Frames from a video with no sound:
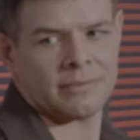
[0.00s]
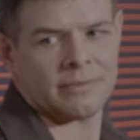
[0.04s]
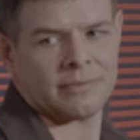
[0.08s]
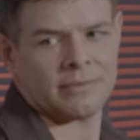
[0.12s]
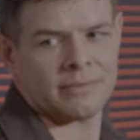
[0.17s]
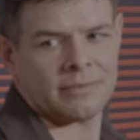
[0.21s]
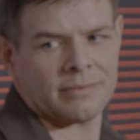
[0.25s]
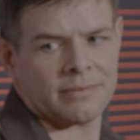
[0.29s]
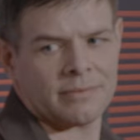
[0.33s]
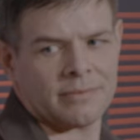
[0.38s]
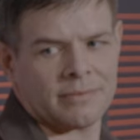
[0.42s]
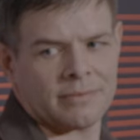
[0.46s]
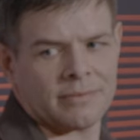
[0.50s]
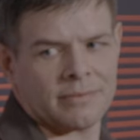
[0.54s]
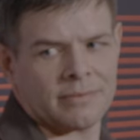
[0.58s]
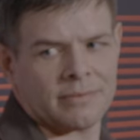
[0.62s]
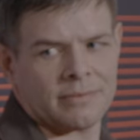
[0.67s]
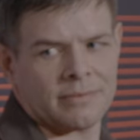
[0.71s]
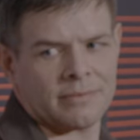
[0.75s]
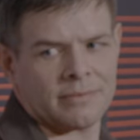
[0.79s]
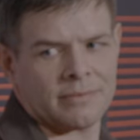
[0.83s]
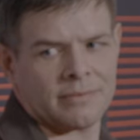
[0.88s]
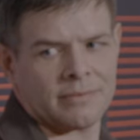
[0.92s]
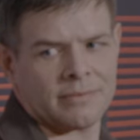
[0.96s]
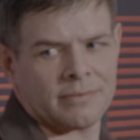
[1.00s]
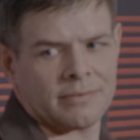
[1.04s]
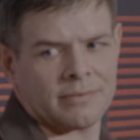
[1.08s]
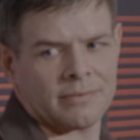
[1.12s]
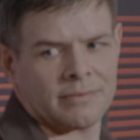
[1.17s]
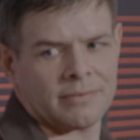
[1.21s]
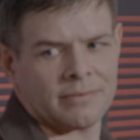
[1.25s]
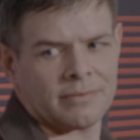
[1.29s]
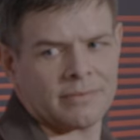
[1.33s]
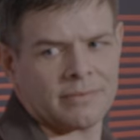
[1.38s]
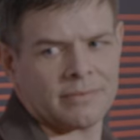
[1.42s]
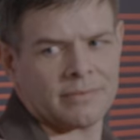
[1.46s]

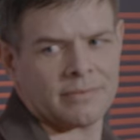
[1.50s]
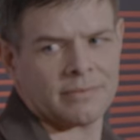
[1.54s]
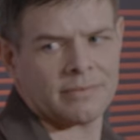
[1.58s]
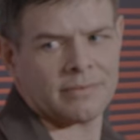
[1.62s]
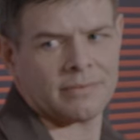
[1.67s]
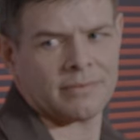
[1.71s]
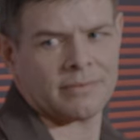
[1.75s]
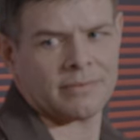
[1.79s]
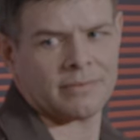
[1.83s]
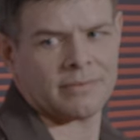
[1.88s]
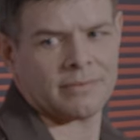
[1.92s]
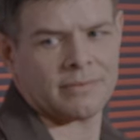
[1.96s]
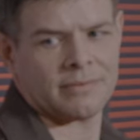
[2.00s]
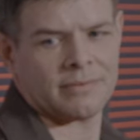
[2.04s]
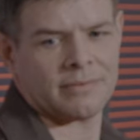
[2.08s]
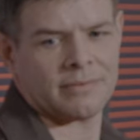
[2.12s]
(silent)